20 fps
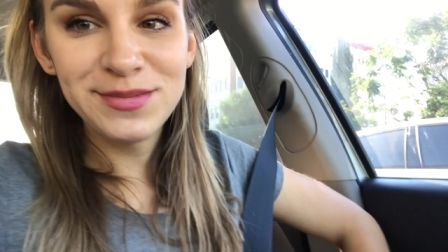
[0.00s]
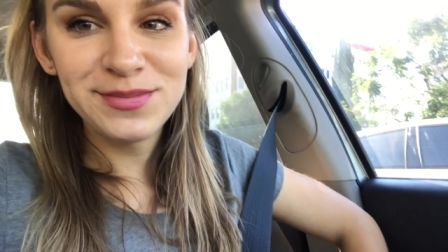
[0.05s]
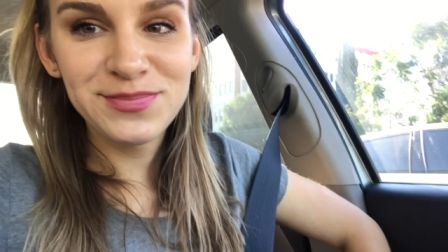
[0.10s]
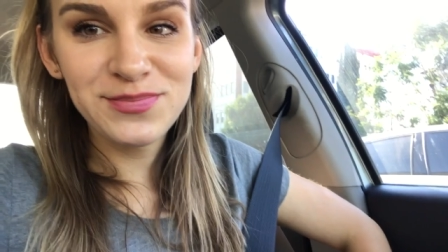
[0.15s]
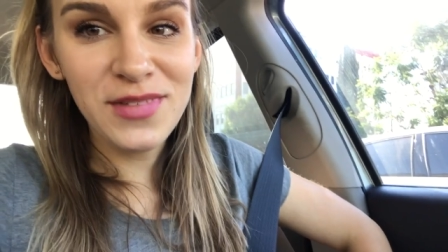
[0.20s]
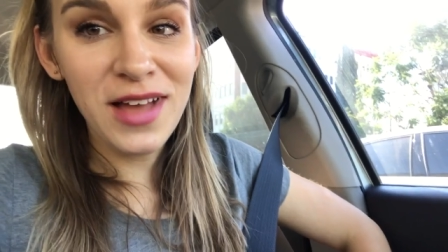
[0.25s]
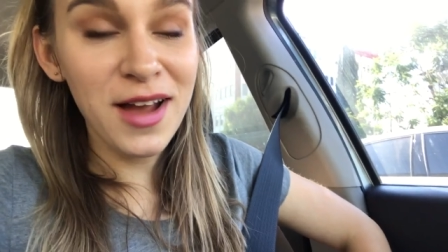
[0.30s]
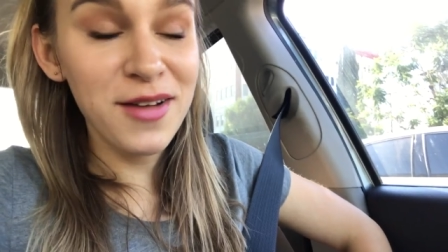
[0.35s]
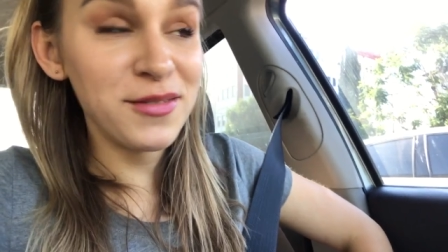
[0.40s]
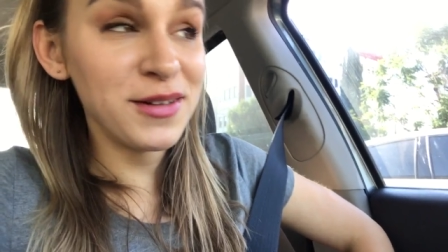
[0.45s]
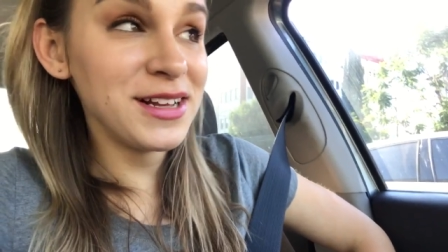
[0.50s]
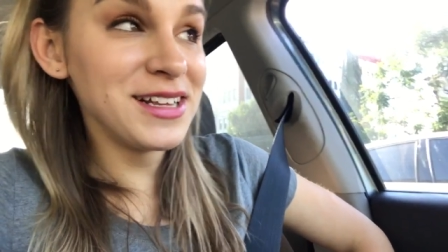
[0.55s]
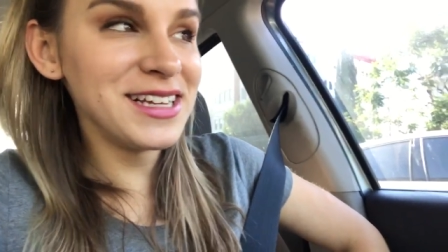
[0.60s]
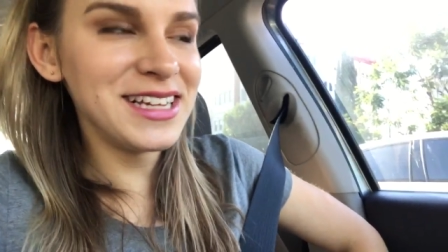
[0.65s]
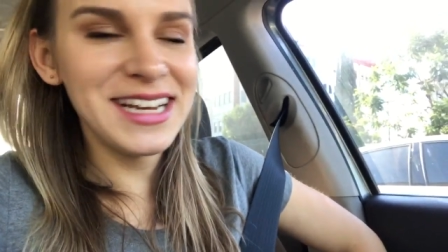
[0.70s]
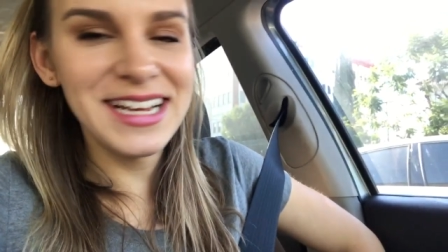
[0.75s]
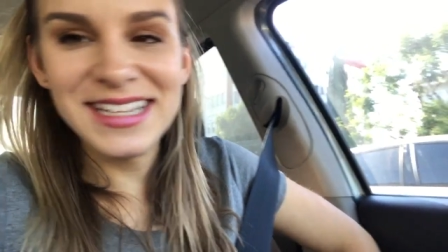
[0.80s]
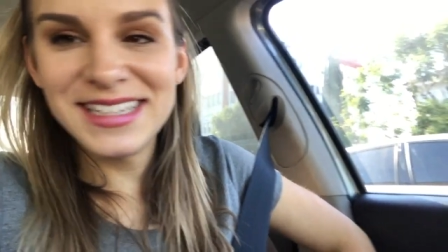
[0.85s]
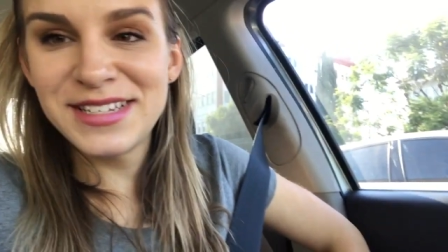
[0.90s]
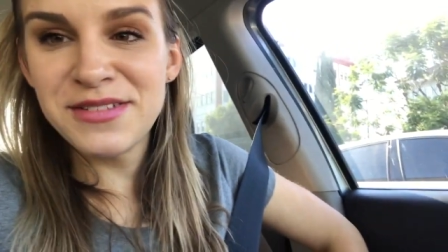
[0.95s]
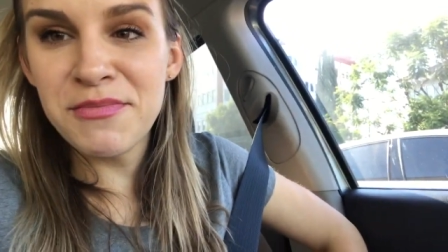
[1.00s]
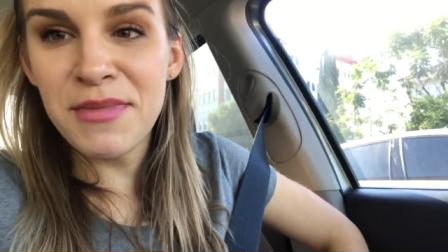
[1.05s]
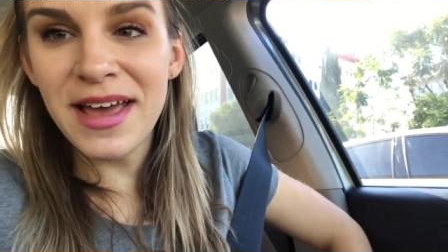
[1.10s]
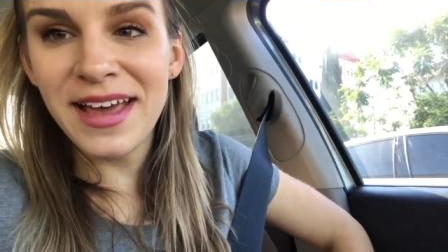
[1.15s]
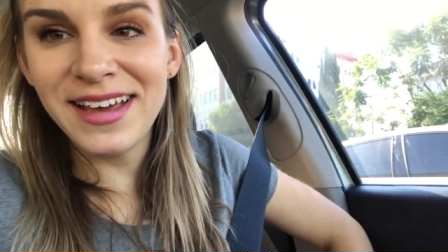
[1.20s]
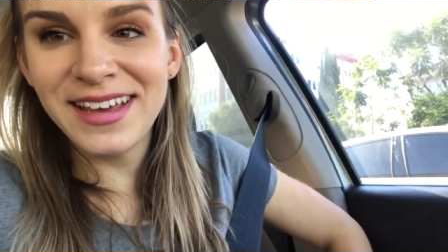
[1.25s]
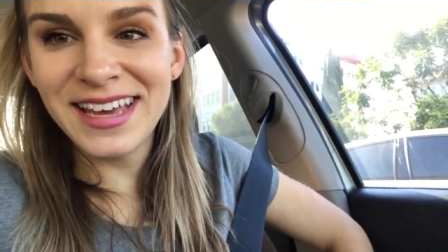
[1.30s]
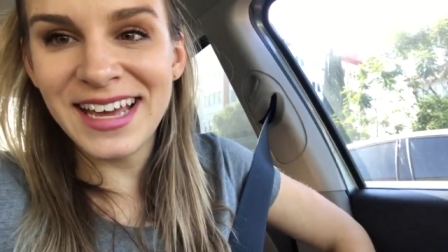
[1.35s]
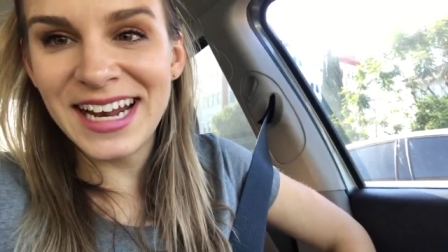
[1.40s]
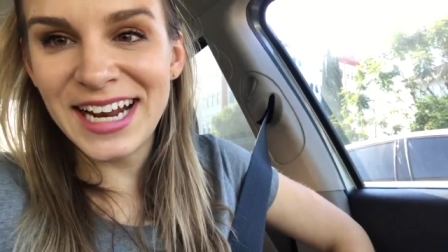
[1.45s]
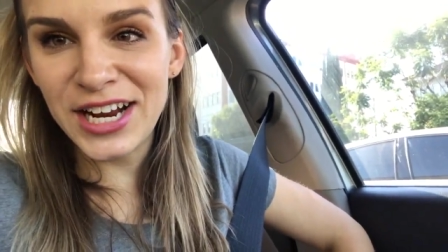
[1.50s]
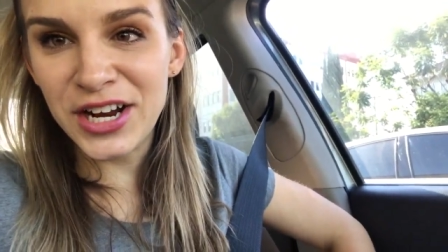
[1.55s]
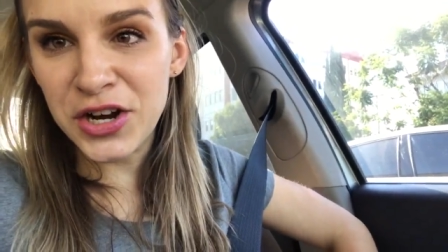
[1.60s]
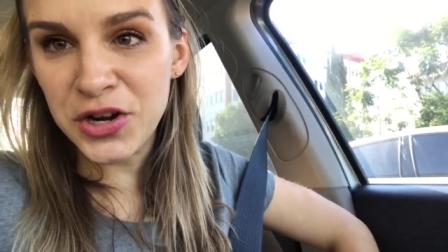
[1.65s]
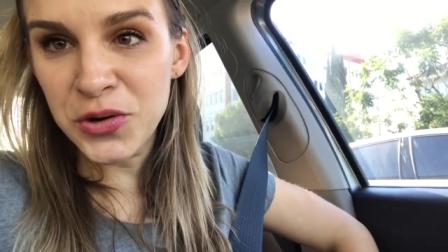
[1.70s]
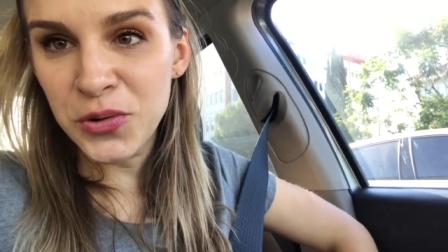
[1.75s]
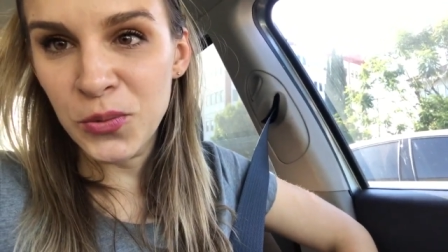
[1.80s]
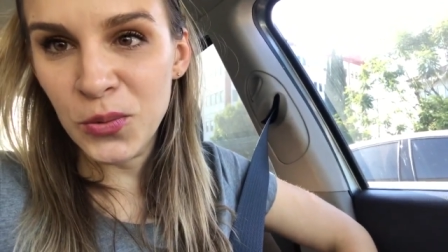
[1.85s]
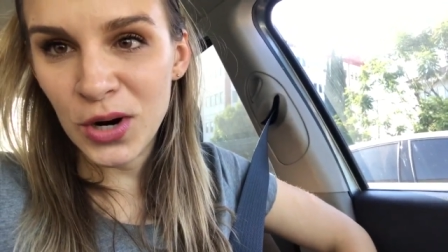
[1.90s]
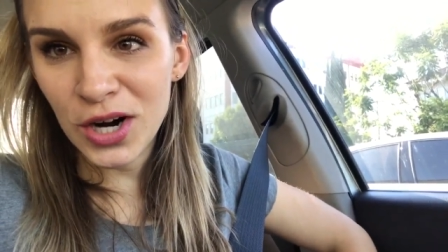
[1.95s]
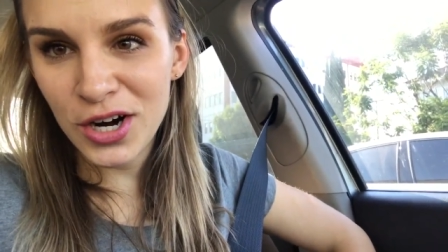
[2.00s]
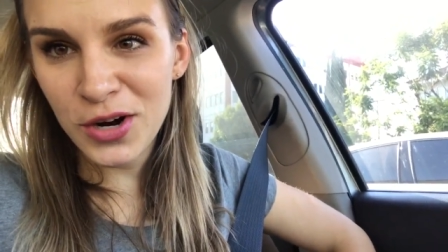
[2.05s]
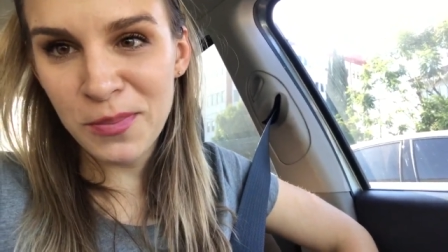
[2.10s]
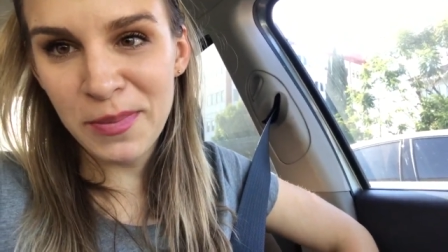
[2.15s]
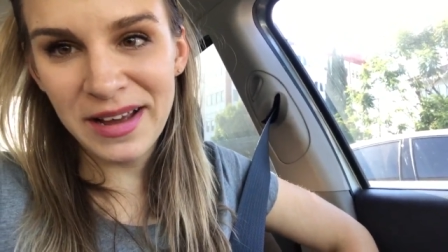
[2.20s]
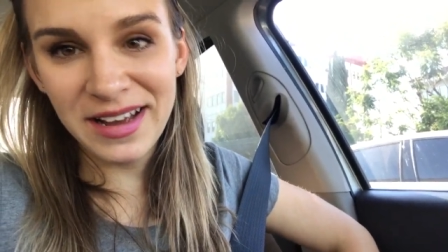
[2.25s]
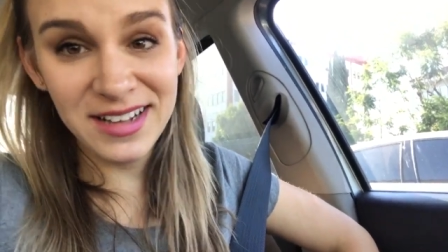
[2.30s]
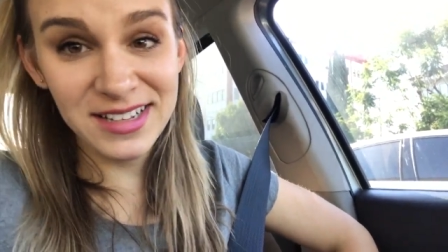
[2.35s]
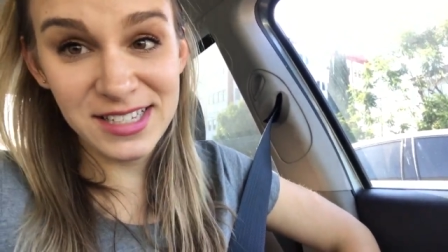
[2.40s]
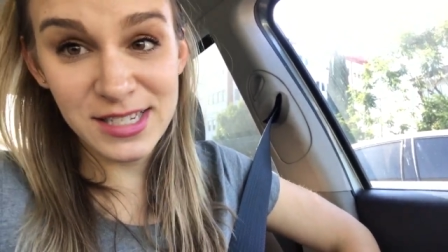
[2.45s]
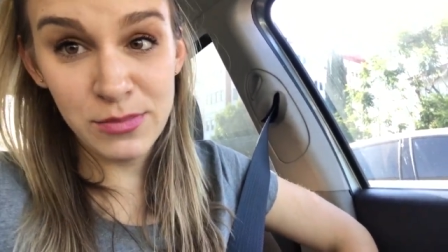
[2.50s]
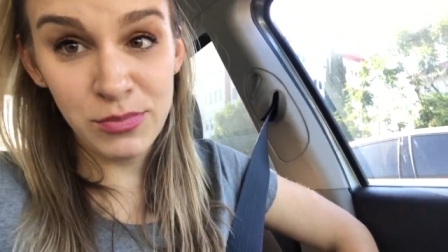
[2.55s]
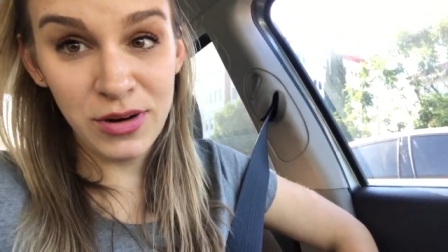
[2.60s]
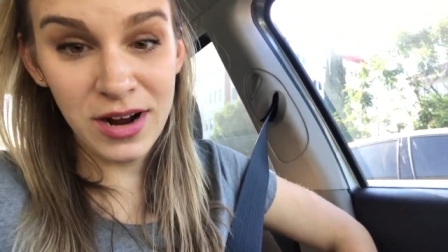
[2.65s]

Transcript: I really need to make getting new work pants a